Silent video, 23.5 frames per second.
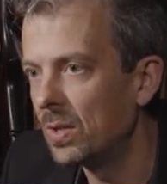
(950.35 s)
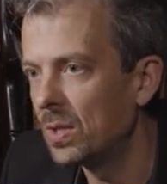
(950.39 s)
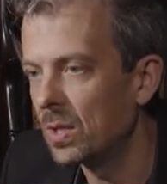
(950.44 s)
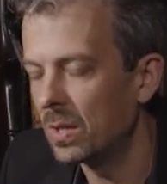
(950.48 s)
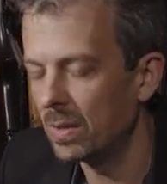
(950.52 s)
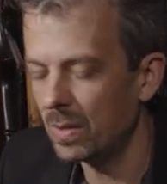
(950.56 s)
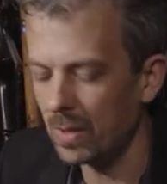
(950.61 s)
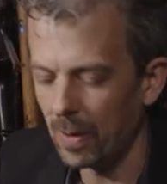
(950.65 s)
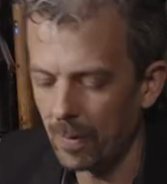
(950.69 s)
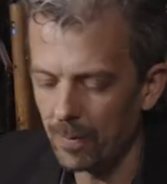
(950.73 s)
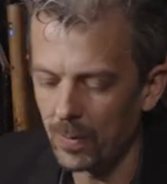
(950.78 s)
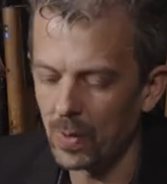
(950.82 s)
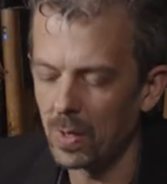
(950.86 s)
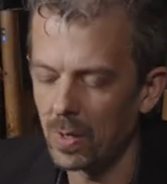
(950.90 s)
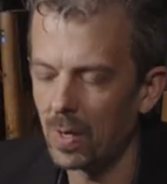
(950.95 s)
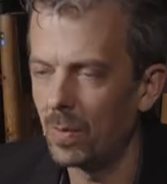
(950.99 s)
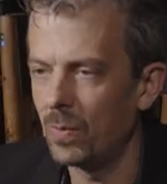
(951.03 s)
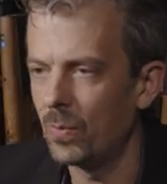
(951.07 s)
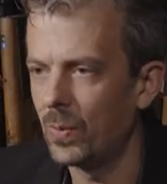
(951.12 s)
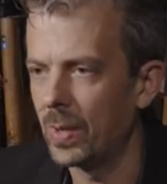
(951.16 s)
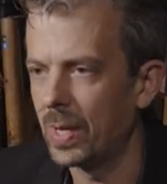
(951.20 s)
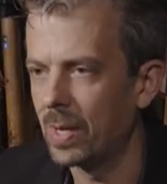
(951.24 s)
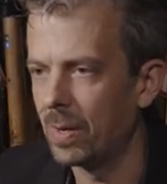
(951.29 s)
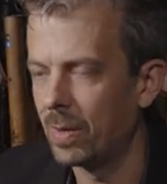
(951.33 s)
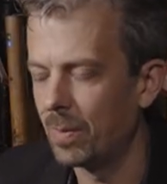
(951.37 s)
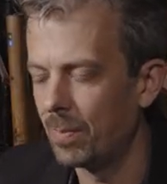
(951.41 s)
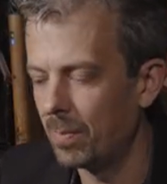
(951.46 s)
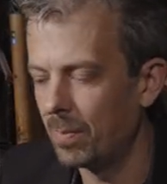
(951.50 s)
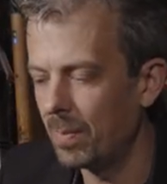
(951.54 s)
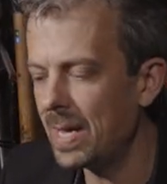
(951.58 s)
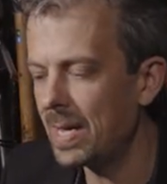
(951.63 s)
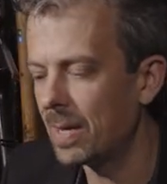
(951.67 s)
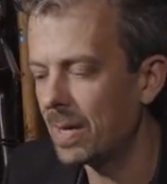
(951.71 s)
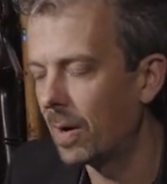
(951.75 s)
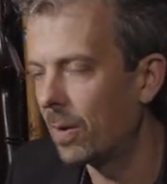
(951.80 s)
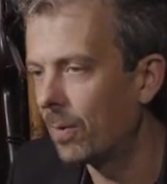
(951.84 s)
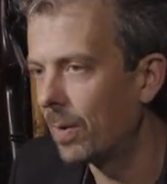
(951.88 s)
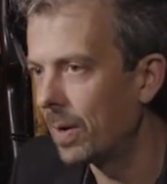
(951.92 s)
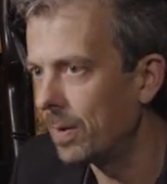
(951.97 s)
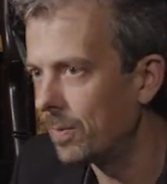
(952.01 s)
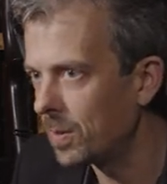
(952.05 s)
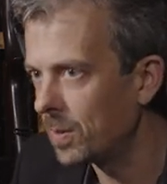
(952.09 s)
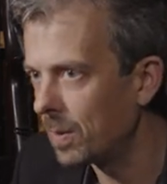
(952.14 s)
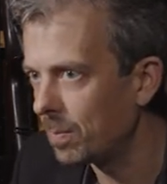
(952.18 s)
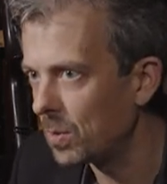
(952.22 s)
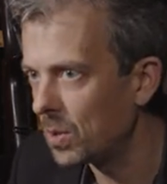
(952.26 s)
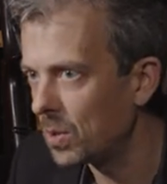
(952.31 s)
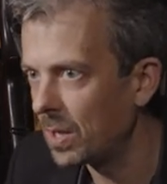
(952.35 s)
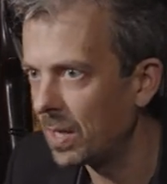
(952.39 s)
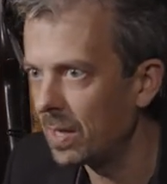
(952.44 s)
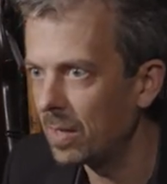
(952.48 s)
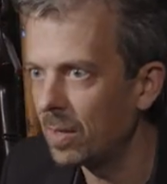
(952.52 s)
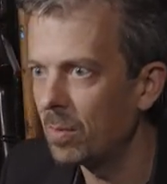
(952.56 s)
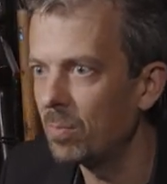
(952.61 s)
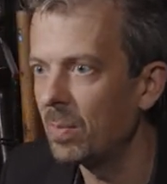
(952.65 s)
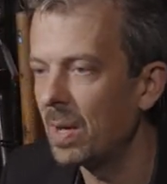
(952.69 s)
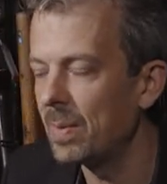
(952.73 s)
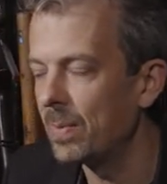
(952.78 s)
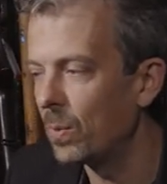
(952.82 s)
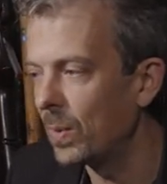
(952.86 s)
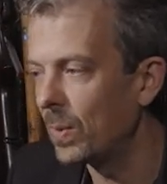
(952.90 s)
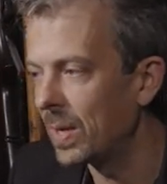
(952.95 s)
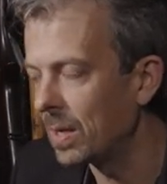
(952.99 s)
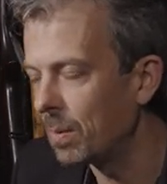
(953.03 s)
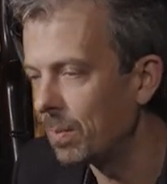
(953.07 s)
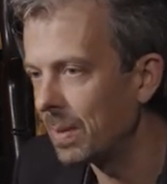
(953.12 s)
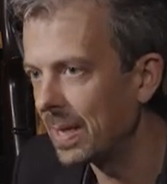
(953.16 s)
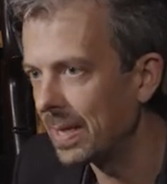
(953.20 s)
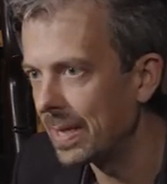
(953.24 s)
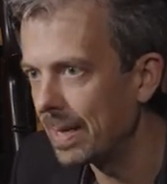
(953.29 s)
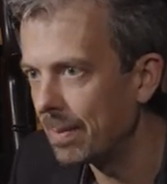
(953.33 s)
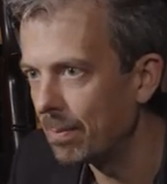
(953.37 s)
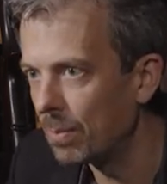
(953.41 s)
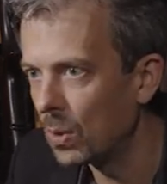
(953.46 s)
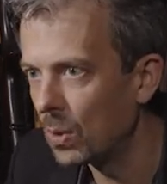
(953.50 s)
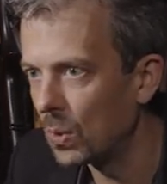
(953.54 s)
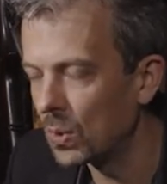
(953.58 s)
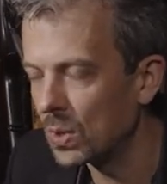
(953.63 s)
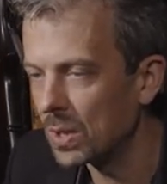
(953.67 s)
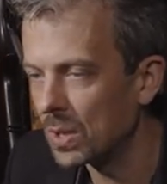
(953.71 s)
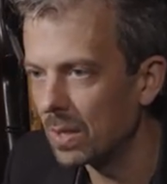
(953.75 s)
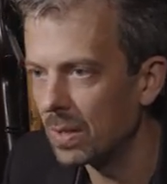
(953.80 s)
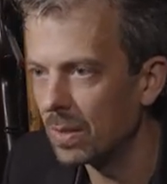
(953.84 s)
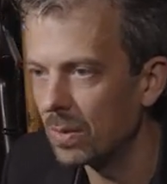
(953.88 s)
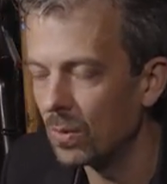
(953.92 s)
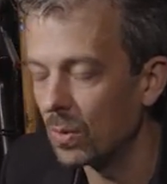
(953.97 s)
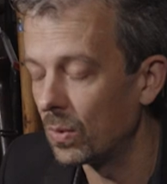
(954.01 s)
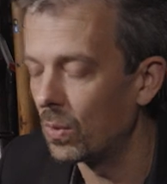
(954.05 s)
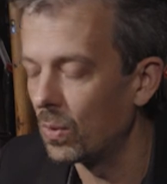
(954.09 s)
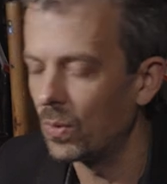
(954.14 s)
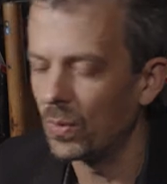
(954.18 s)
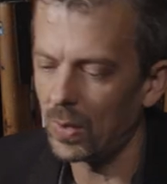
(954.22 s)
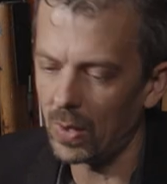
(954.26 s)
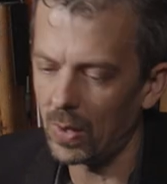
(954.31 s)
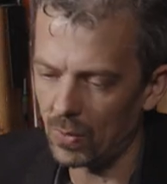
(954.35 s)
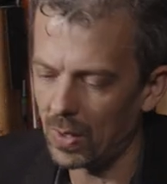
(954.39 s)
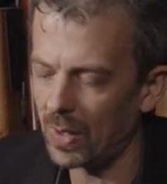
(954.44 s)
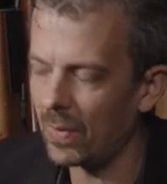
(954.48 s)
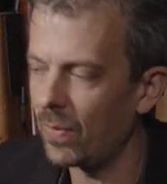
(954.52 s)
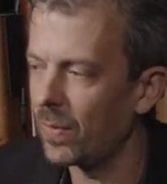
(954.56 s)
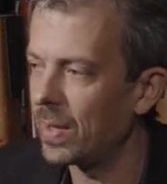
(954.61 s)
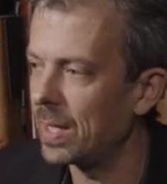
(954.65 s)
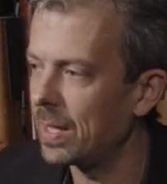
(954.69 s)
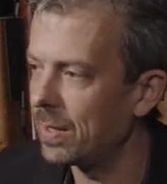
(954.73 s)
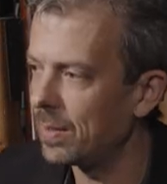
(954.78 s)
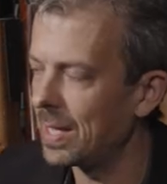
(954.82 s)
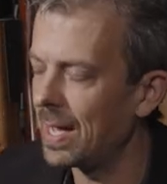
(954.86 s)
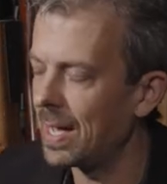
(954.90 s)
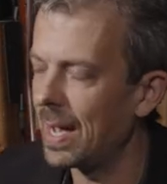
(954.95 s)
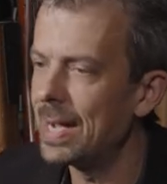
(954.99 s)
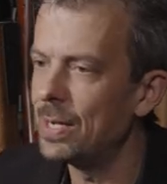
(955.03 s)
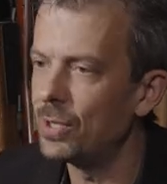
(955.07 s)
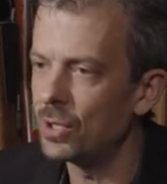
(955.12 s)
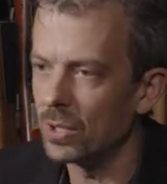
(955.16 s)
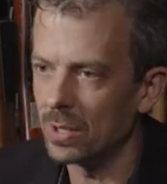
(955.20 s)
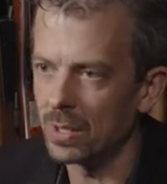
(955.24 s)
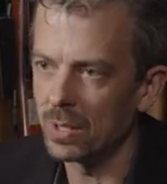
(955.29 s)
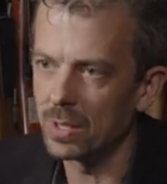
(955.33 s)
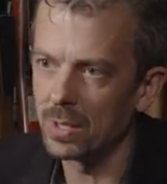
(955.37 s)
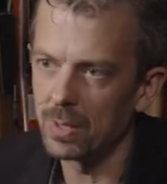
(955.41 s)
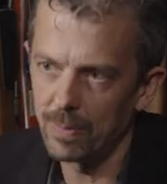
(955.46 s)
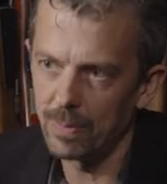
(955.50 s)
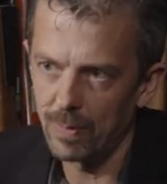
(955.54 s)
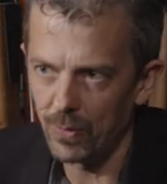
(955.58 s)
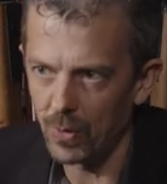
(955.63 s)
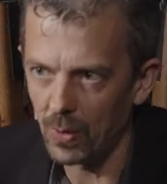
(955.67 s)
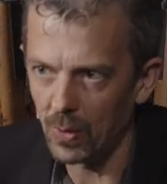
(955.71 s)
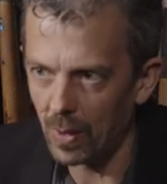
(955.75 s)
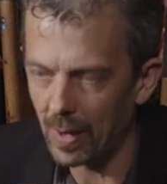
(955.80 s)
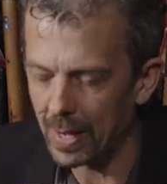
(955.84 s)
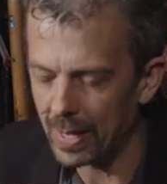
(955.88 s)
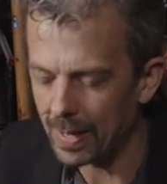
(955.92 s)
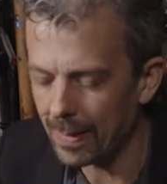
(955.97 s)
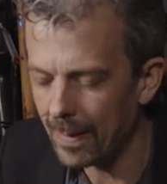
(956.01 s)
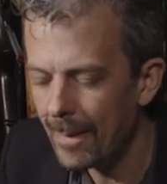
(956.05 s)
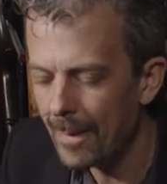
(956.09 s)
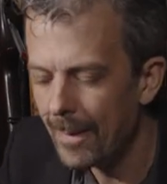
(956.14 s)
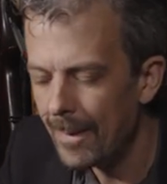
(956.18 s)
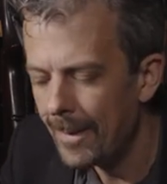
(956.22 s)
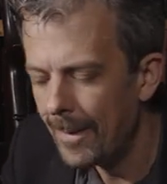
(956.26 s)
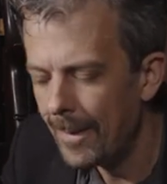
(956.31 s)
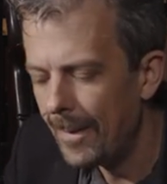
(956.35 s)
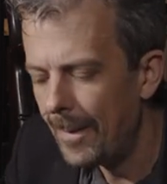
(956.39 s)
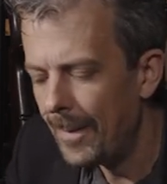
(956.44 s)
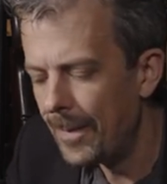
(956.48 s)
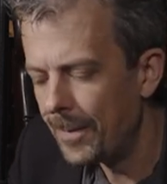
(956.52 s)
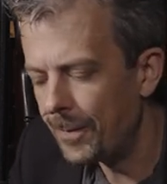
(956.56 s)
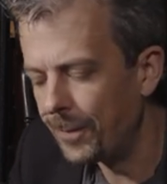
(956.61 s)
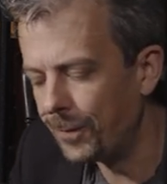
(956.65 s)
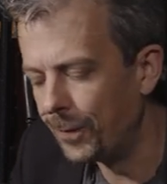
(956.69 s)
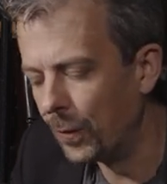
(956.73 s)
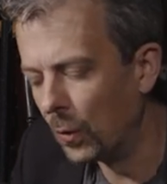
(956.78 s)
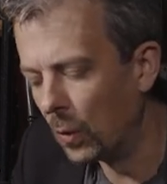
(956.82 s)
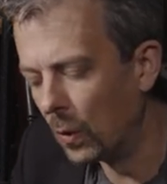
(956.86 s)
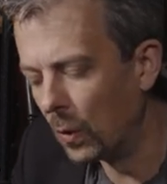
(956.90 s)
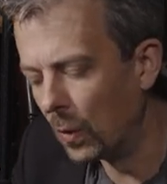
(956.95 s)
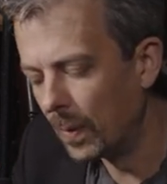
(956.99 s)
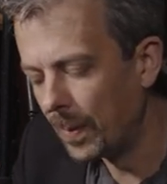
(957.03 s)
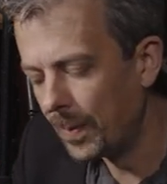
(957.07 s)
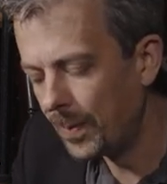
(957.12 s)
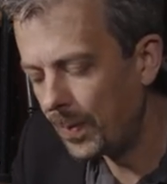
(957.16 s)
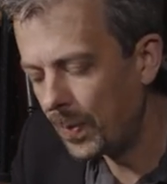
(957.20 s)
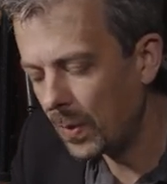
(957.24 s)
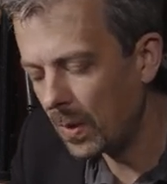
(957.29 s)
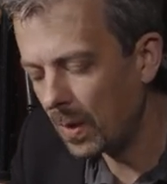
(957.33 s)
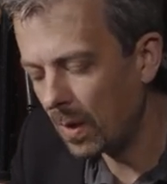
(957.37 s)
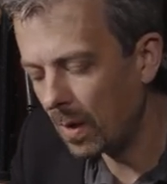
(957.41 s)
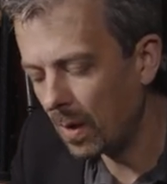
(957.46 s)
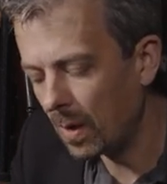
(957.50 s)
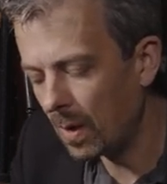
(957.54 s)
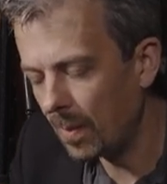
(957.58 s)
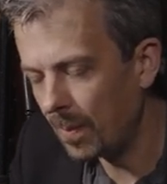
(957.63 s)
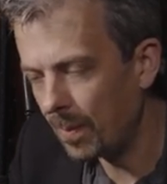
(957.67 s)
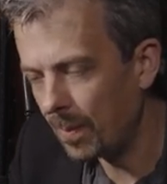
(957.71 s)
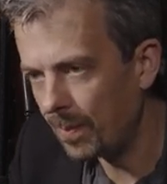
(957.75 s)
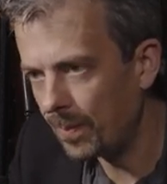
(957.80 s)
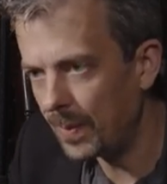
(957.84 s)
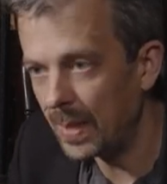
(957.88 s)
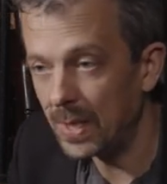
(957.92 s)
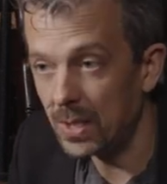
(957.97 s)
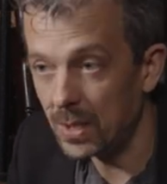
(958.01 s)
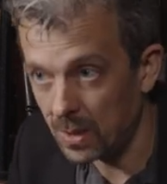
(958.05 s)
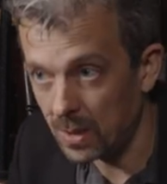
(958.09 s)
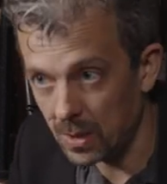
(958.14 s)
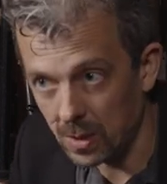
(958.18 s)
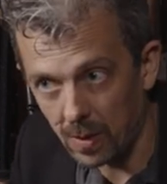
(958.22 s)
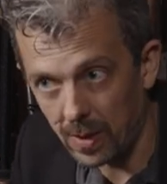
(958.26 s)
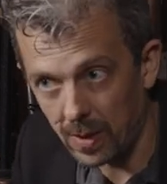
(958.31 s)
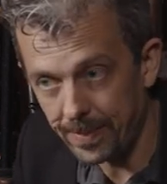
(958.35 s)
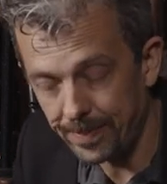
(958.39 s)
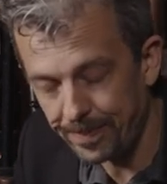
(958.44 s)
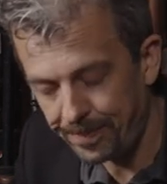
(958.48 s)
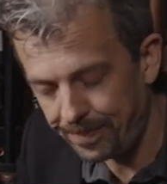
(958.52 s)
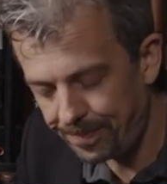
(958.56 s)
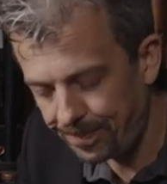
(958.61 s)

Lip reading: So, you know, if we can't make our own submachine gun, maybe we can be the importer, or rather the agent, if you like, for this design.